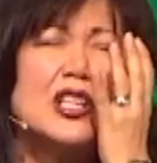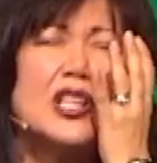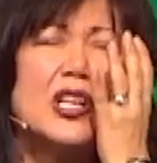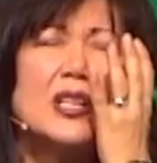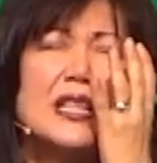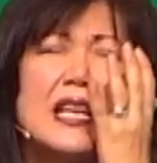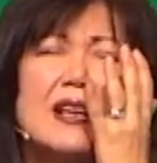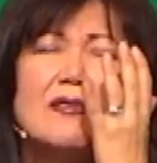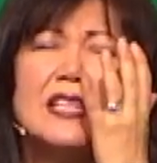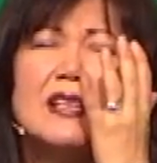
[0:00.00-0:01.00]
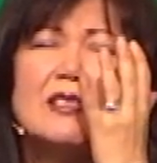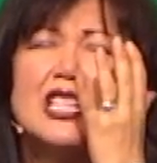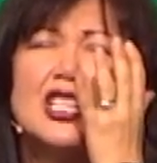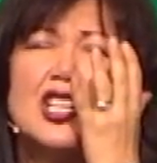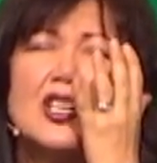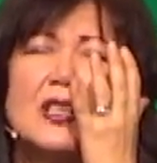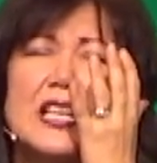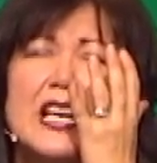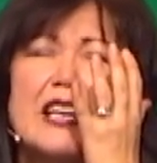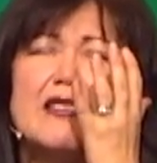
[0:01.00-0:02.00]
little girl, live, live, little girl,
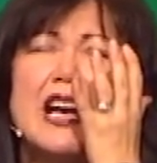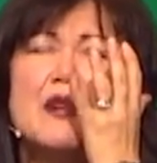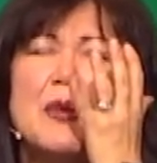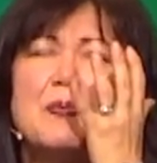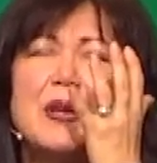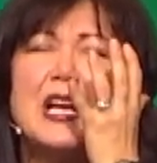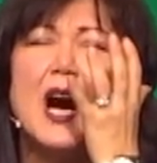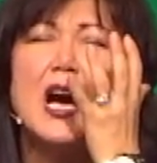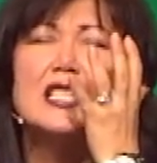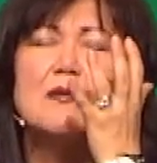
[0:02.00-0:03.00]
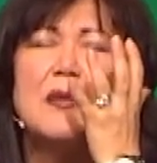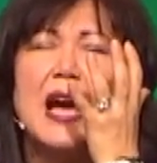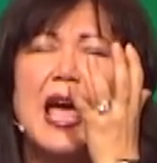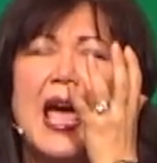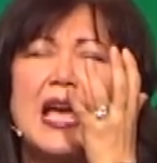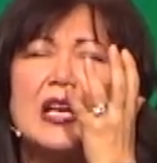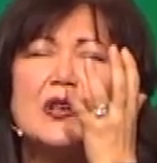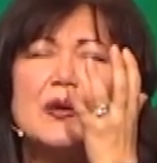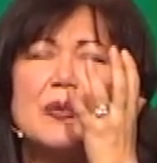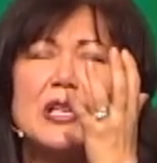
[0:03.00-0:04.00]
live. But because of my
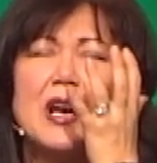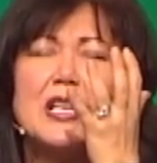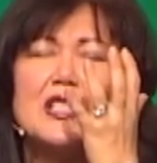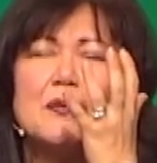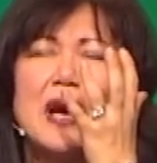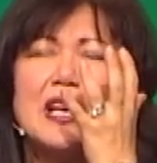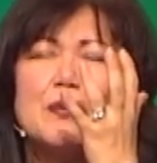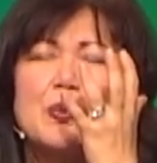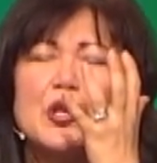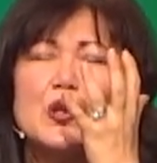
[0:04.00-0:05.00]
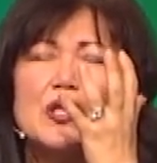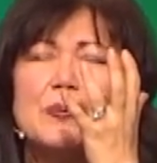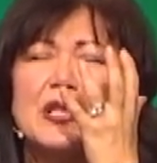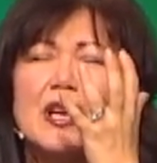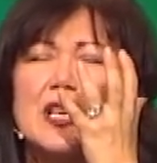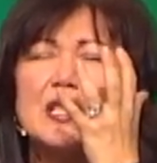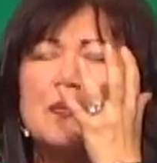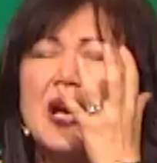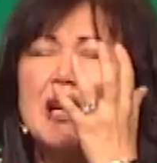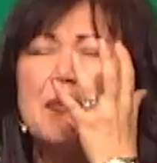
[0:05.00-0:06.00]
anger and because of my abuse and because
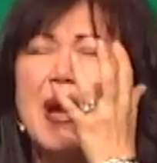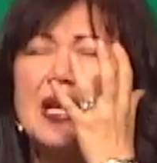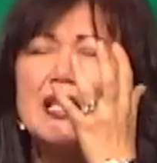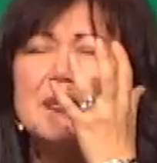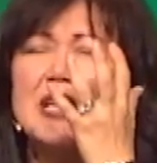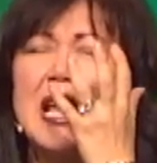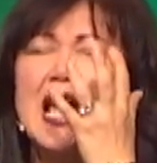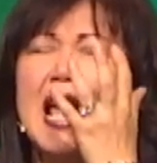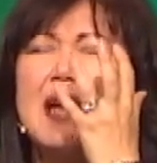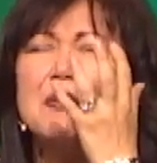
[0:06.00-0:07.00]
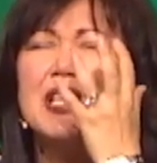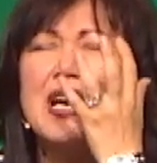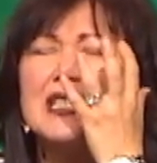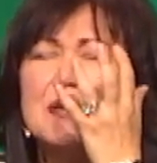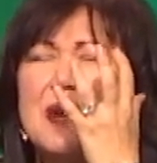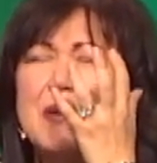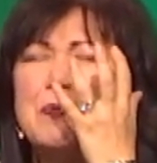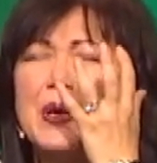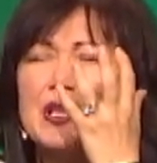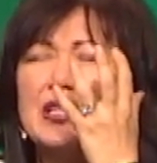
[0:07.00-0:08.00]
of my abandonment and because of my
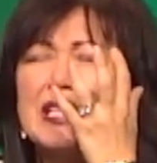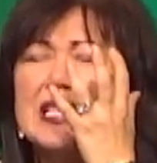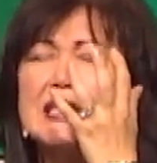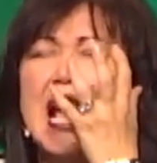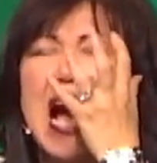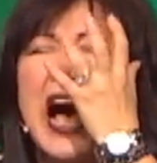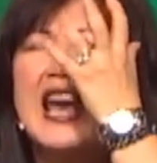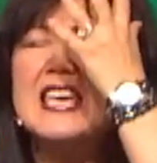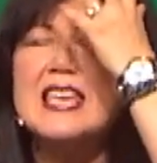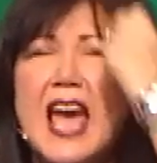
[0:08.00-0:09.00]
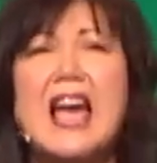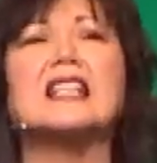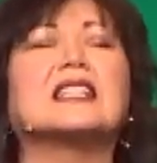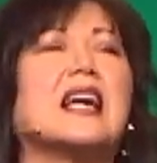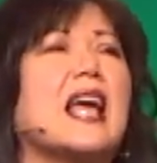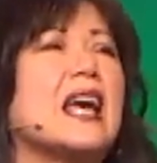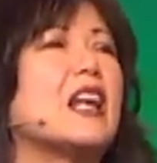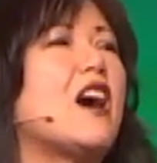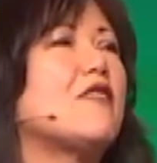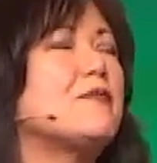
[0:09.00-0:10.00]
bitterness, I yanked the
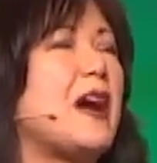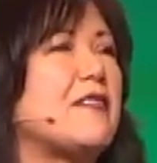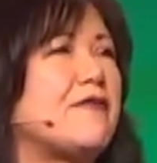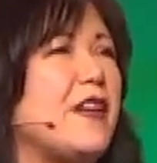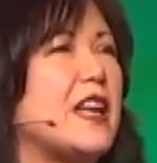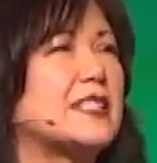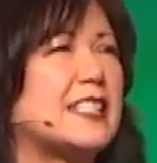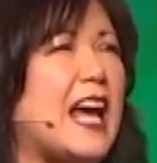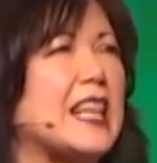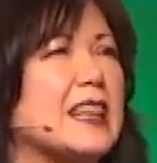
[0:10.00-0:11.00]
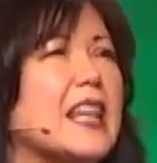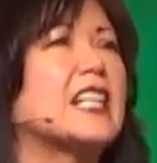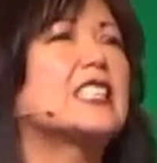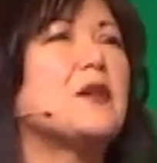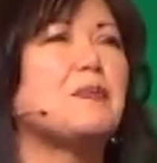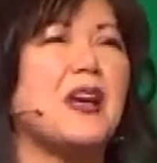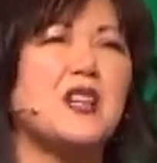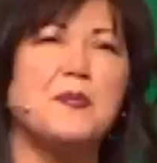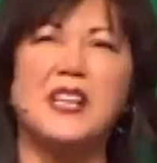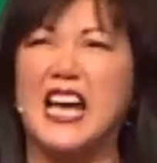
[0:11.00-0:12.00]
hand off my face and I looked up
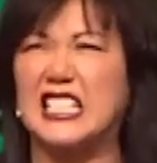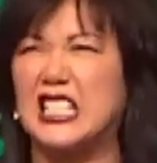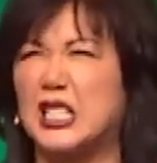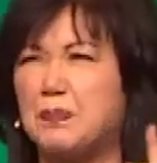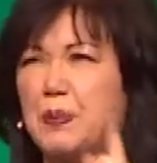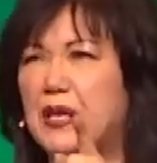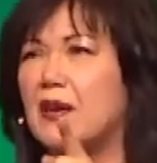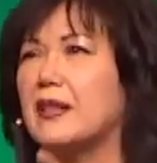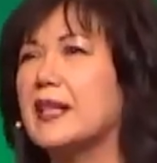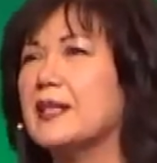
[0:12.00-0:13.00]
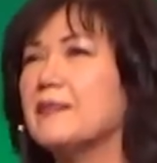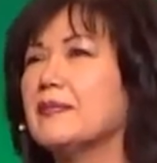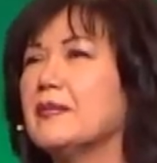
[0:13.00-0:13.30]
at him and I spit on him.